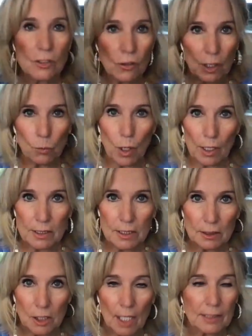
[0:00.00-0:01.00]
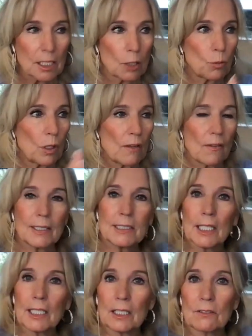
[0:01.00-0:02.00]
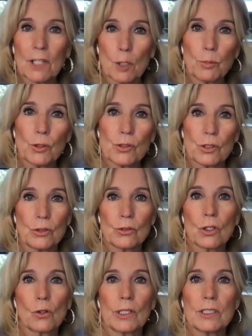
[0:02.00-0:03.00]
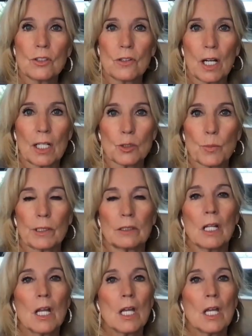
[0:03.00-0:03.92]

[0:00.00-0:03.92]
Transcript: So they wanted to lock down while they take care of that person who's going to the hospital.